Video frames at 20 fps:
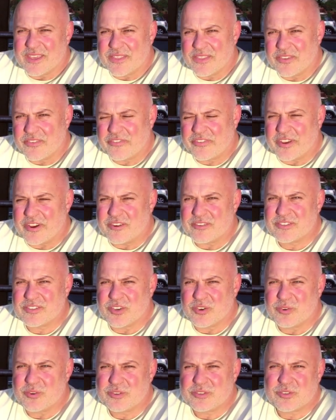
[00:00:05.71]
The
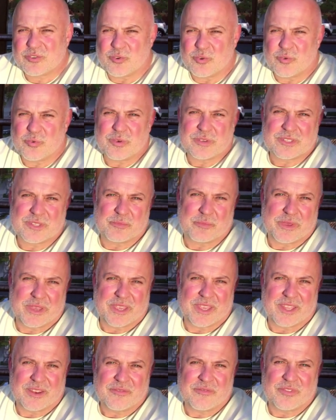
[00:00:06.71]
Sarasota school was a
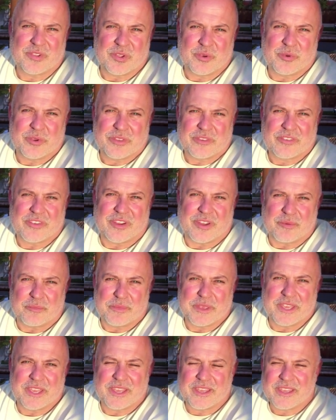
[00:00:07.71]
big influence on
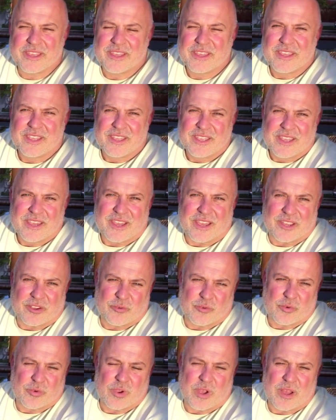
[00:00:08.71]
me. I
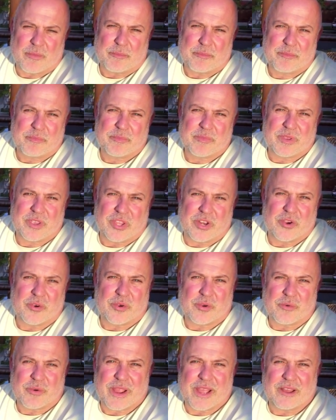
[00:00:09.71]
grew up,
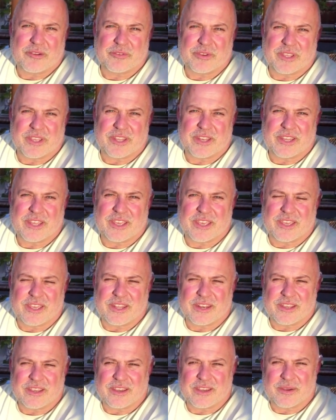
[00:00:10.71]
around it,
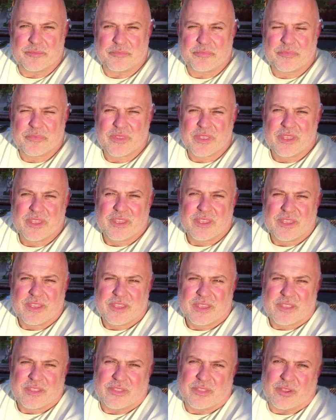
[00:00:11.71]
and
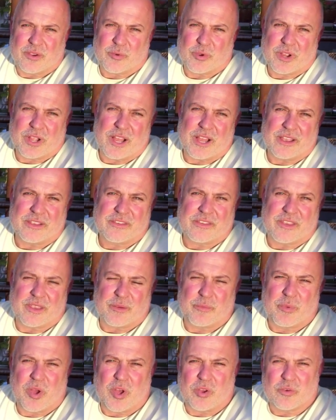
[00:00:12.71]
there were guys
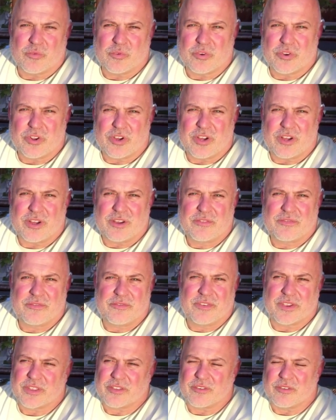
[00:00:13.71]
like Paul Rudolph,
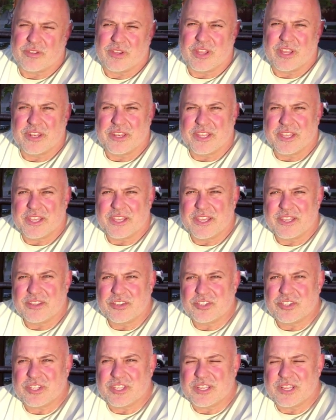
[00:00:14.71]
Victor Lundy,
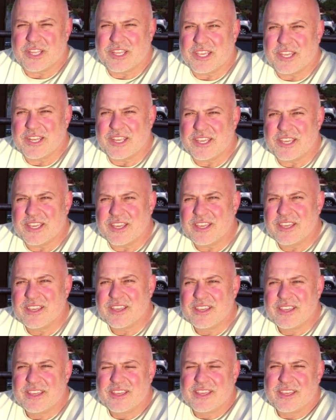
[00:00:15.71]
Gene Leedy,
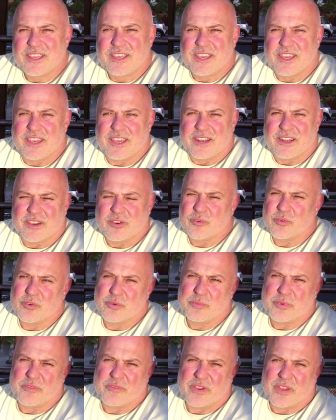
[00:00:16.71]
and a
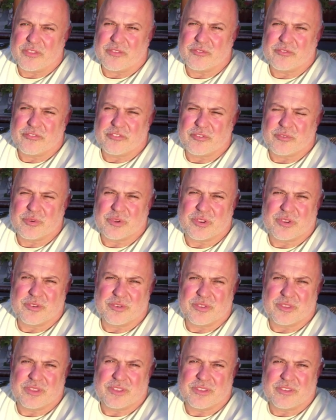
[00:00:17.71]
group of others who were
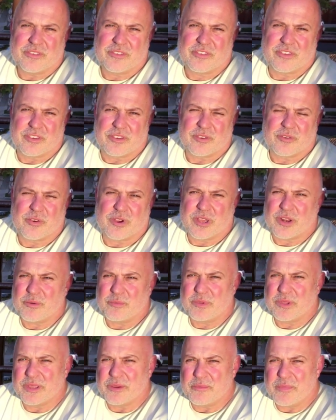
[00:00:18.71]
doing this
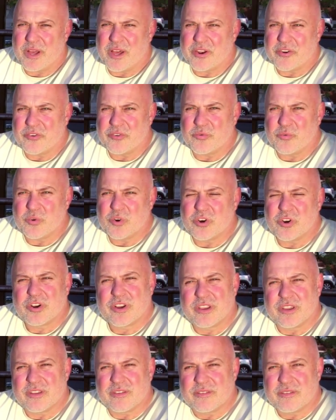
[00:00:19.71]
incredibly modern work in